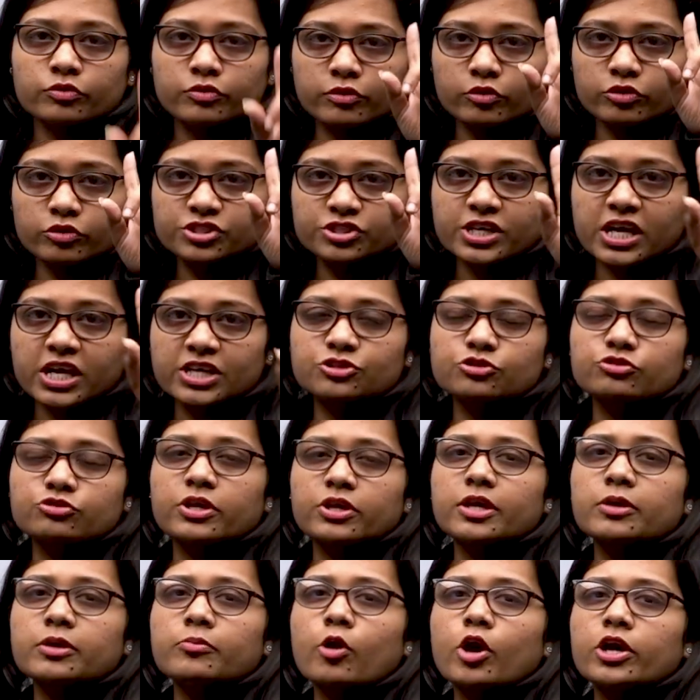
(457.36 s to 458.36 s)
So
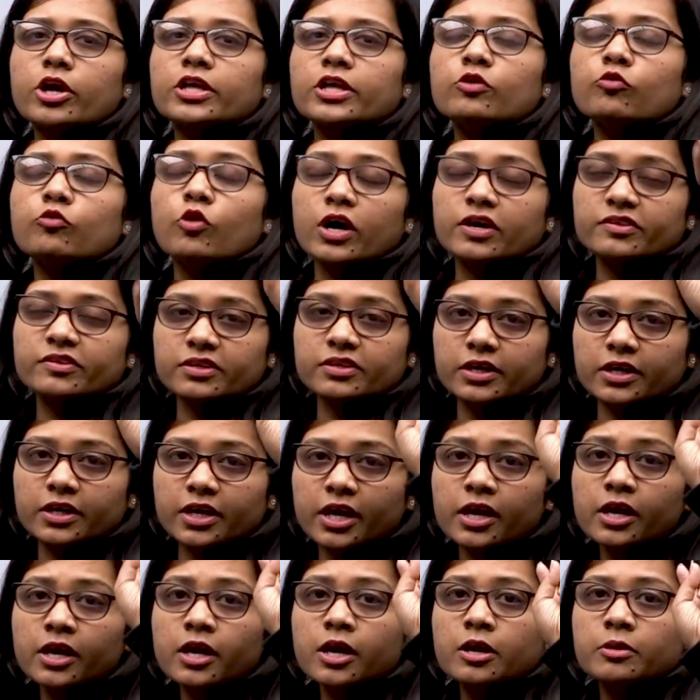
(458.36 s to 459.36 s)
statutory body works
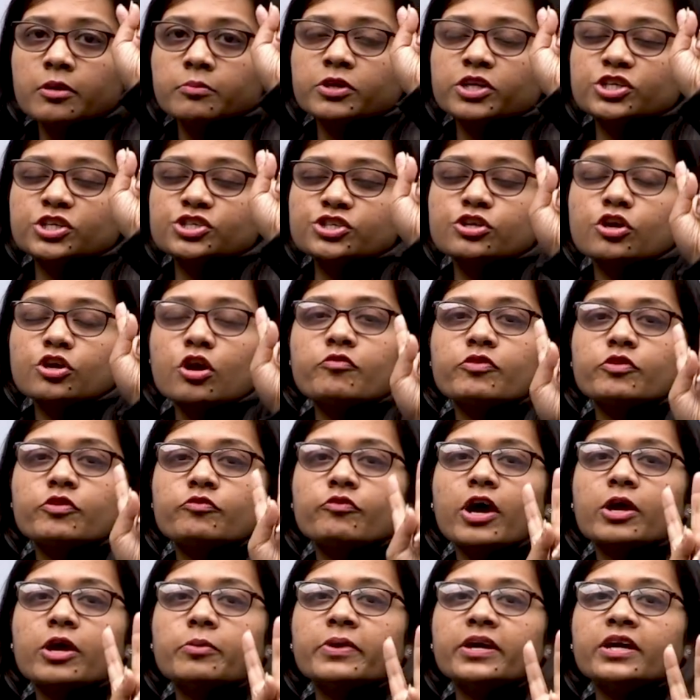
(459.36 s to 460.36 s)
under Ministry of
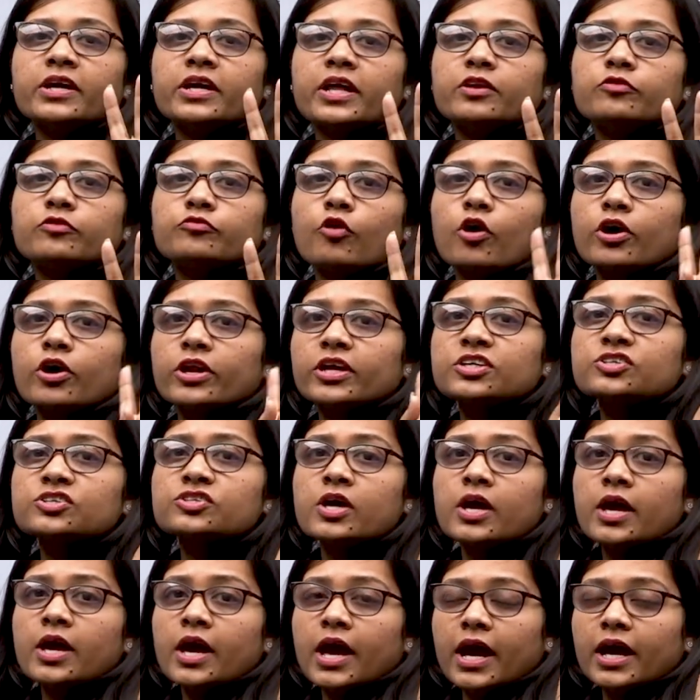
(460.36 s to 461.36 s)
Environment and Forest
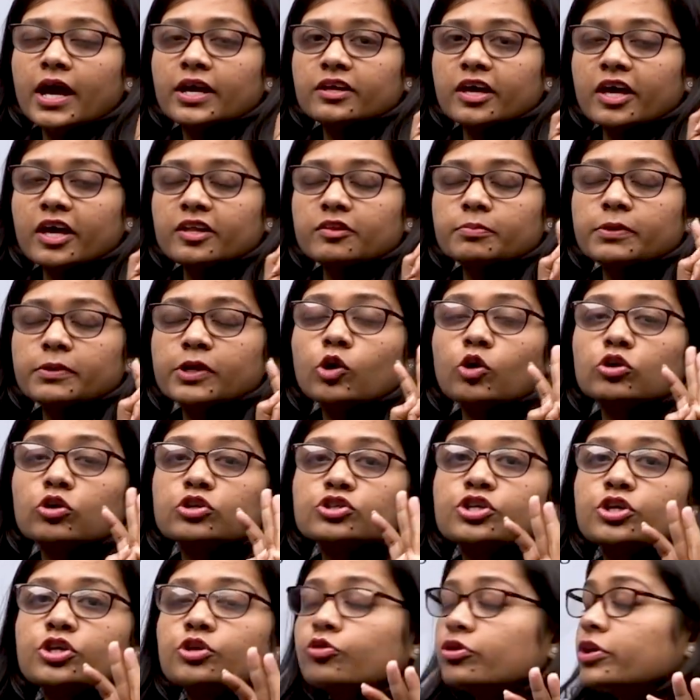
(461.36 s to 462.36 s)
and has been
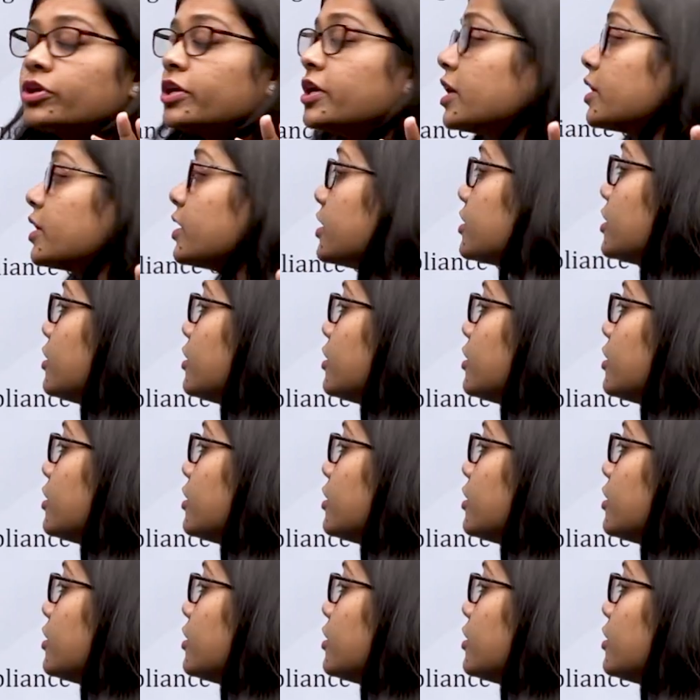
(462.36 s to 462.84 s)
constituted under